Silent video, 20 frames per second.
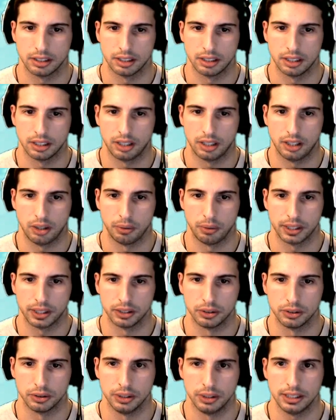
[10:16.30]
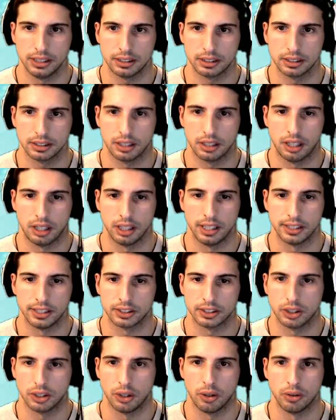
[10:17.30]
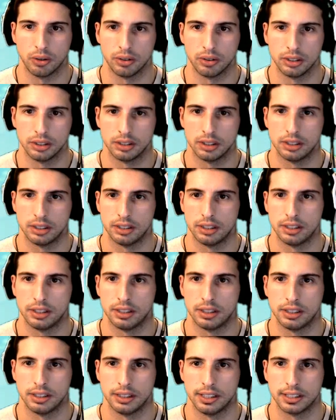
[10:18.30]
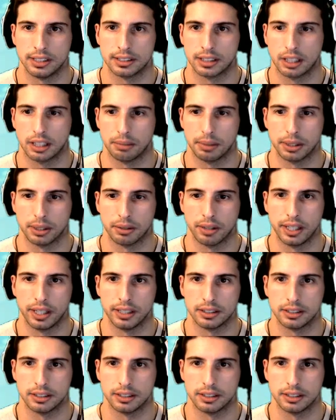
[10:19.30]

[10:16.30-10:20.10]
Oh, we can do this? Oh, let's go. This is gonna be great.